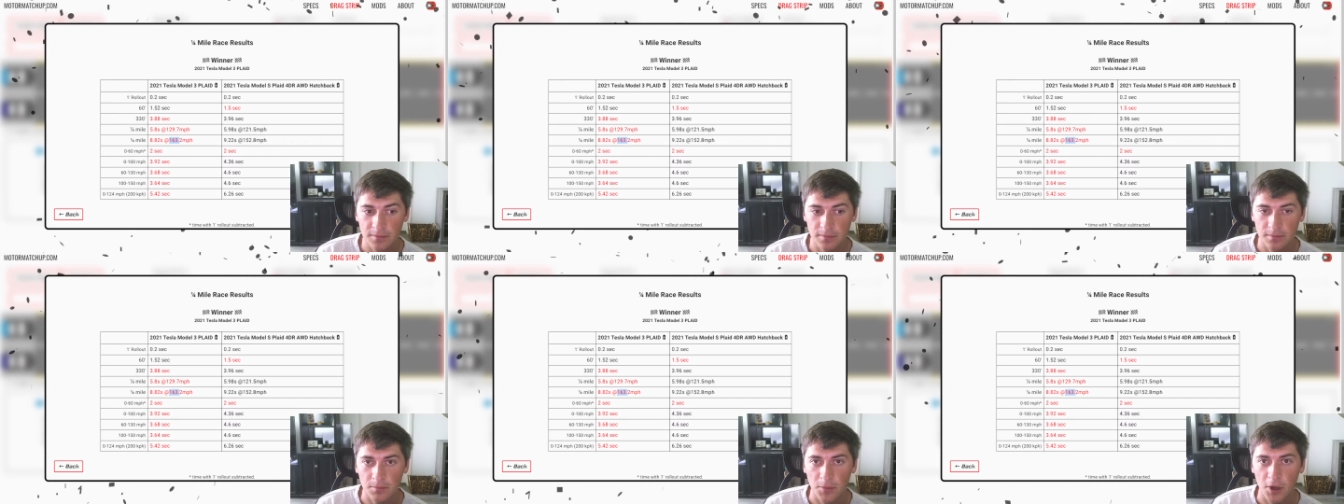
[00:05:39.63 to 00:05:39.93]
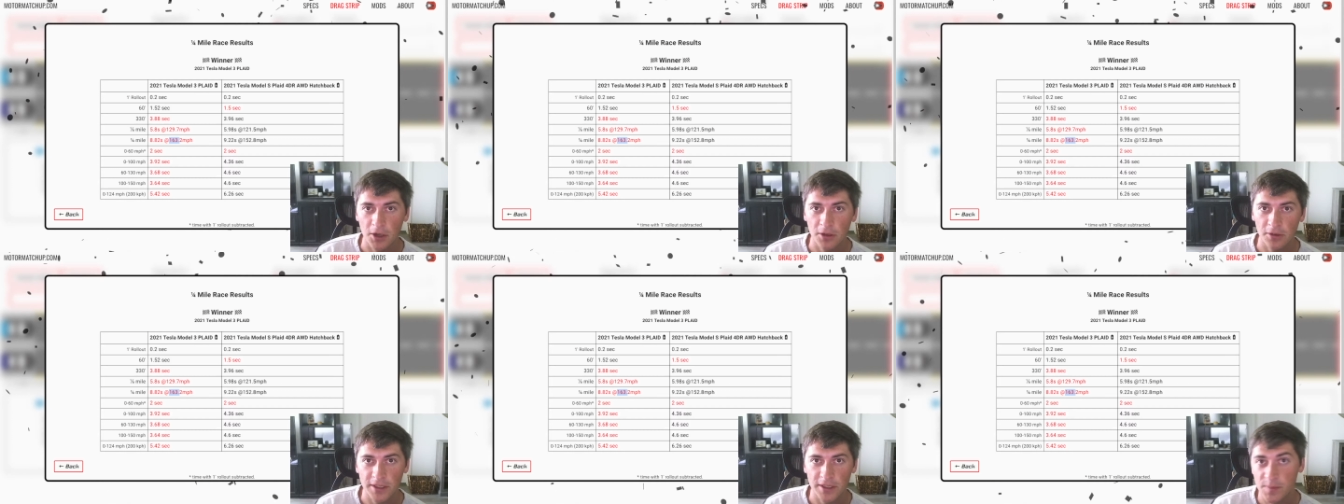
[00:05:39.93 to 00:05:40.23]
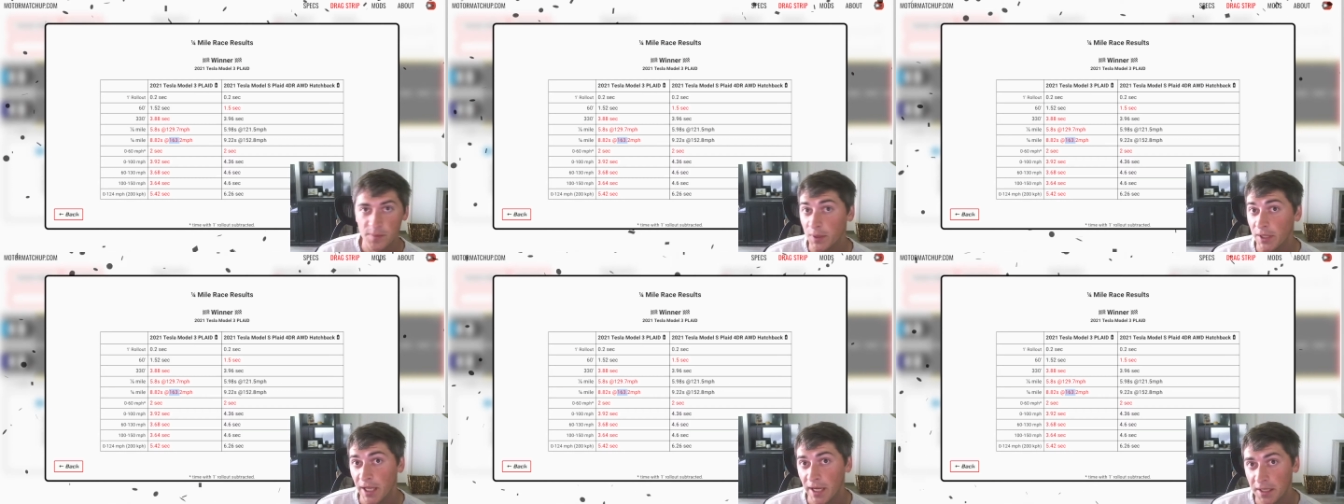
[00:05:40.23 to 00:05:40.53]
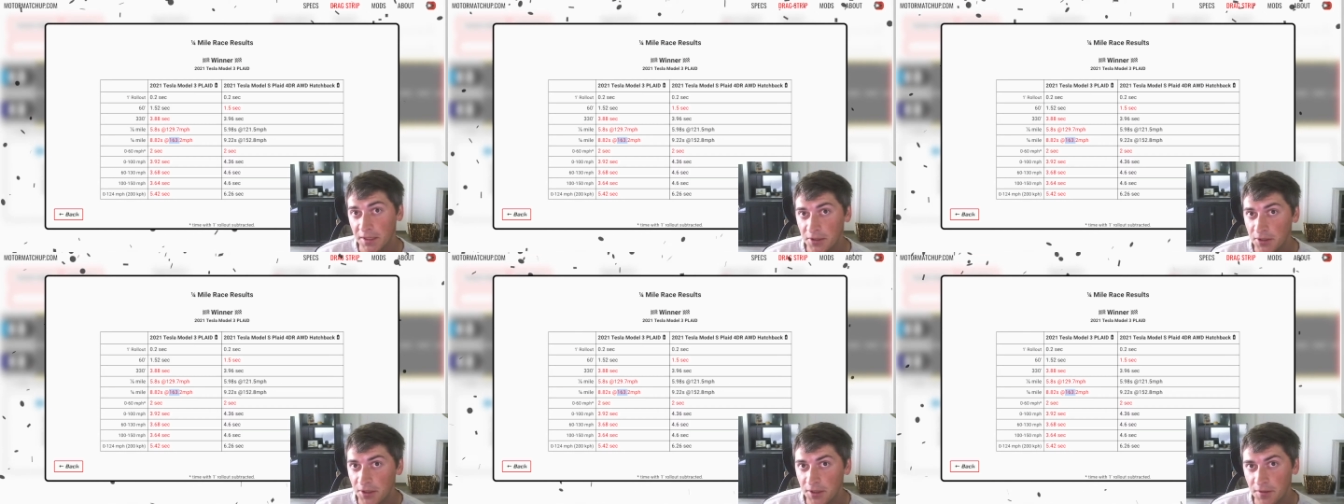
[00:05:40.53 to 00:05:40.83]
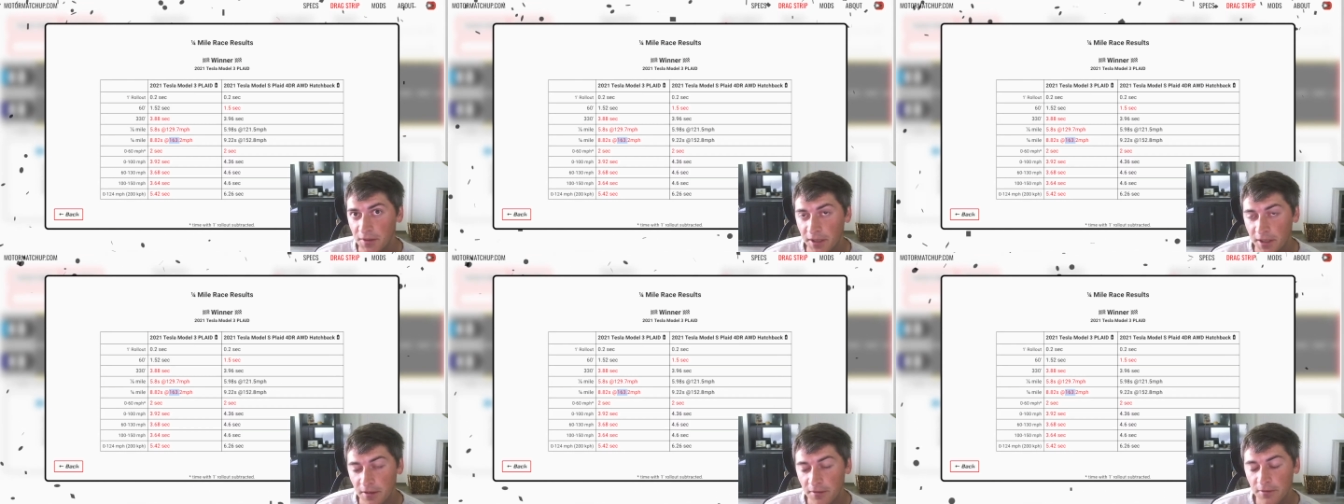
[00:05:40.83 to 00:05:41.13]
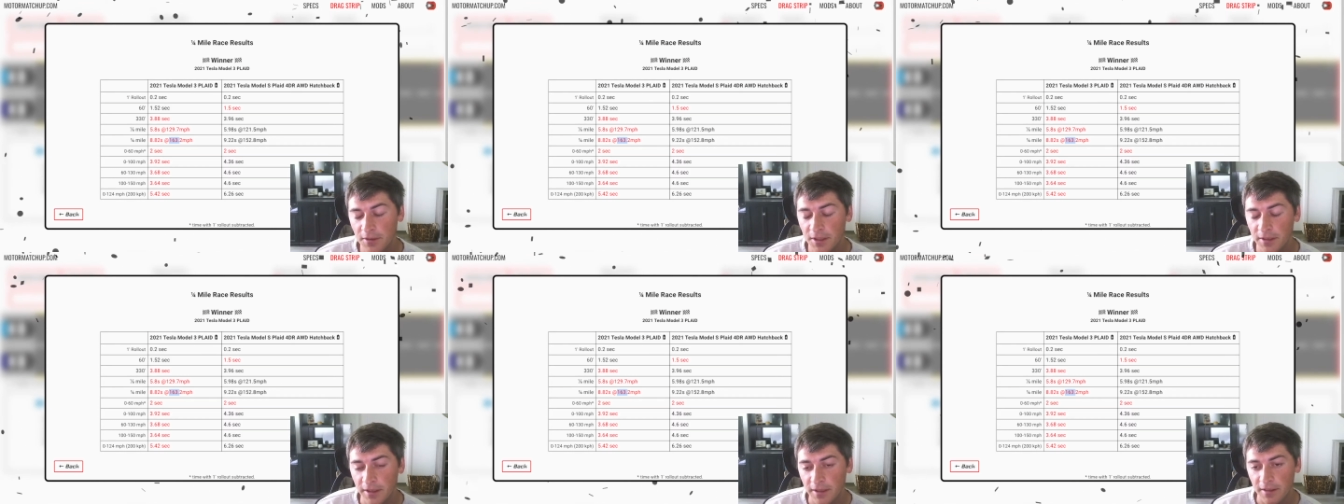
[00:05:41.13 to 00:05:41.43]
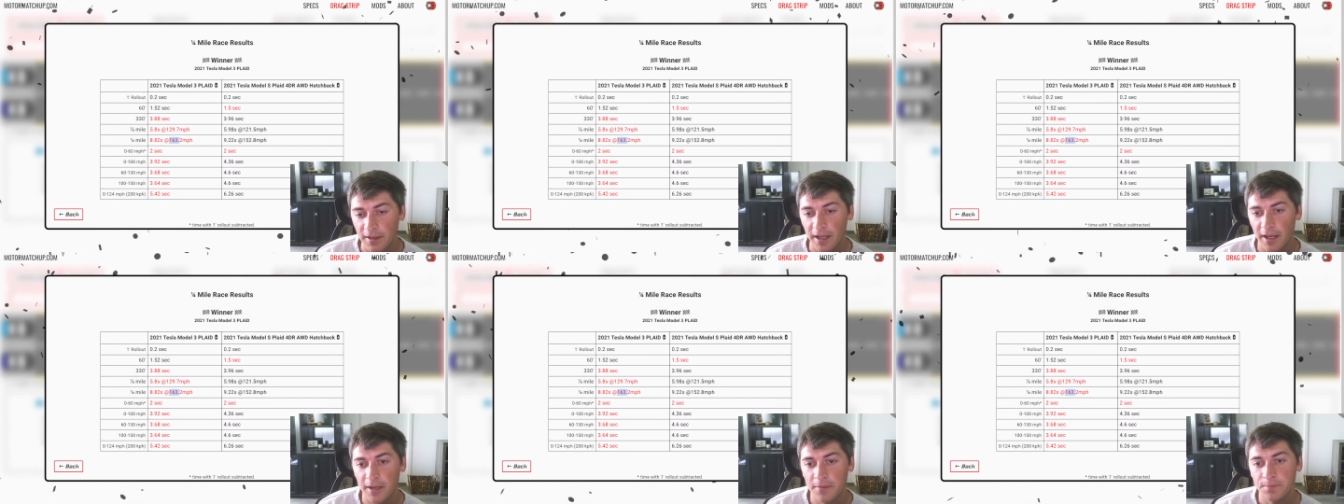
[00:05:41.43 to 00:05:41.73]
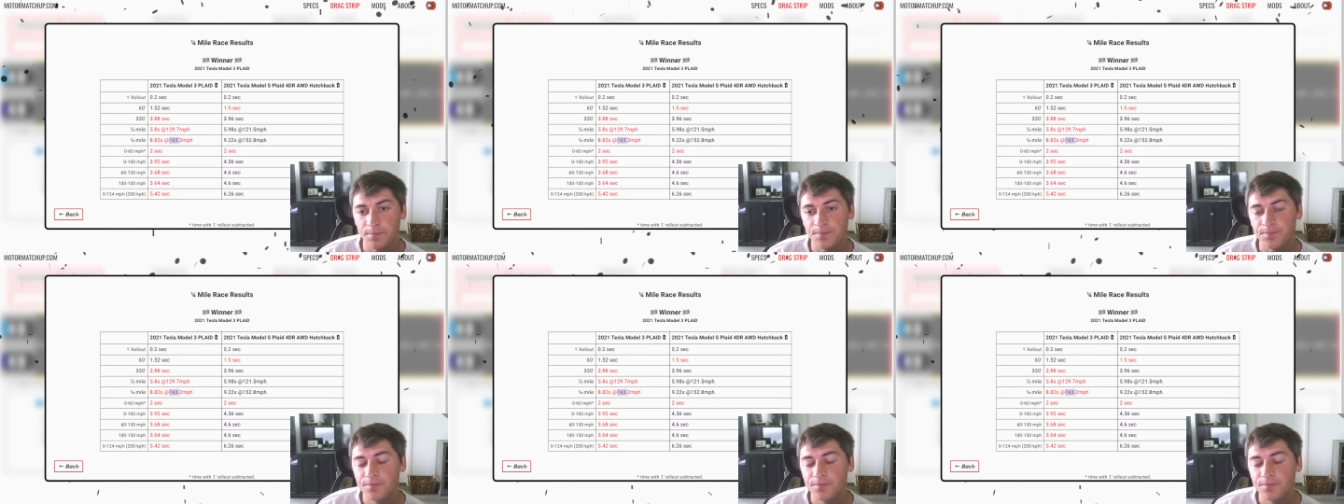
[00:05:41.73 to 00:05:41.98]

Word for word: Model S Plaid. You could think of it like that.